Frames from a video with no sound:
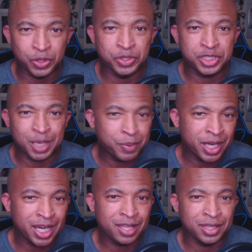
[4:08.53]
skip
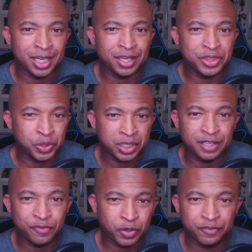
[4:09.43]
ahead like 30 to
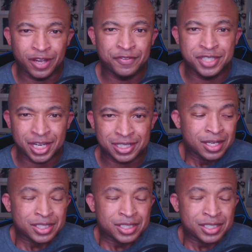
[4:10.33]
45 seconds.